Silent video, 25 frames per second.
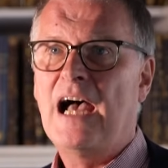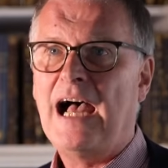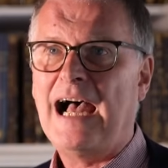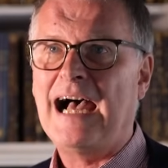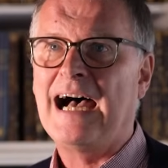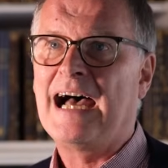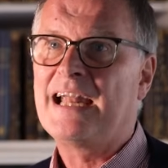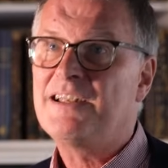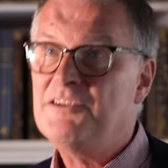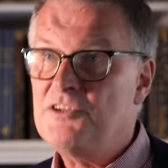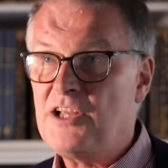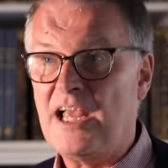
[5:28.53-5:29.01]

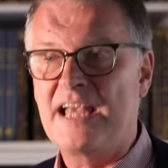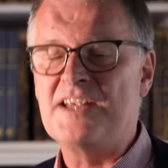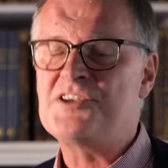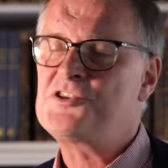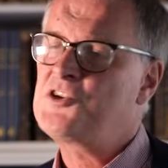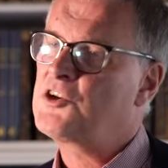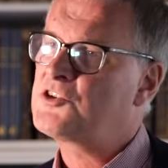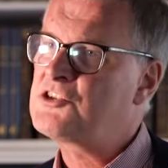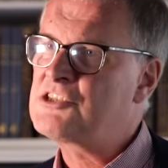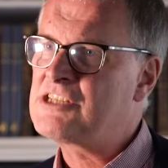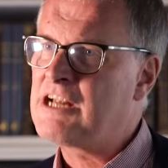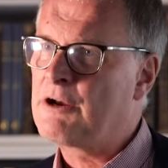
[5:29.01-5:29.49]
And it's
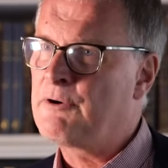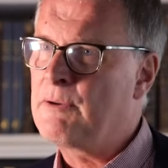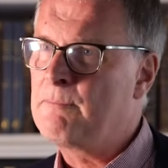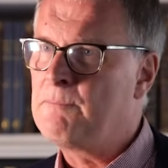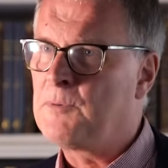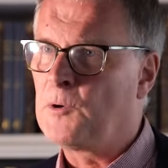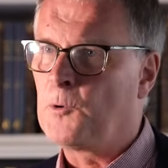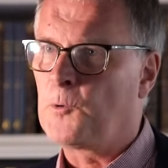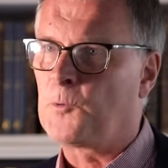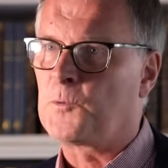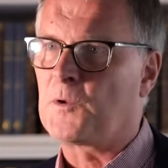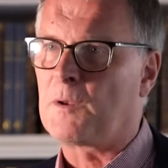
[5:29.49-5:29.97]
just so
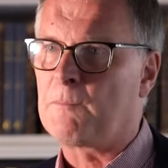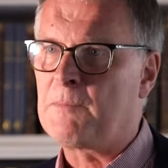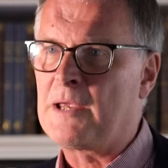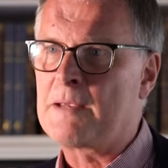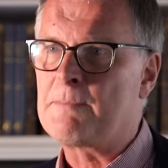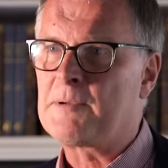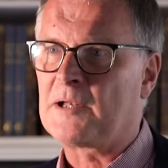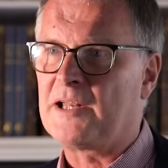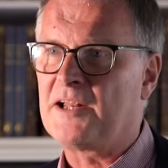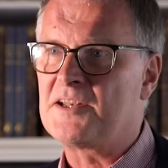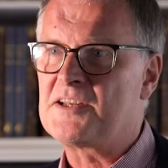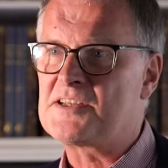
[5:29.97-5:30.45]
important that
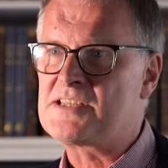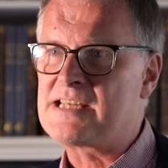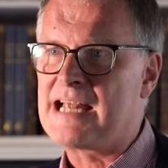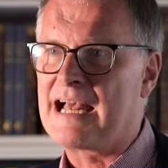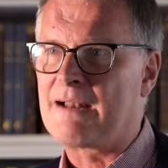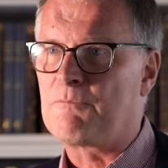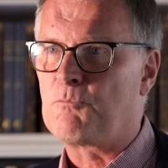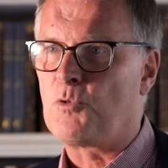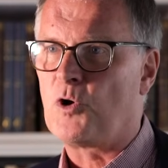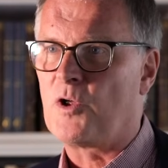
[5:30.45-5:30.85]
people understand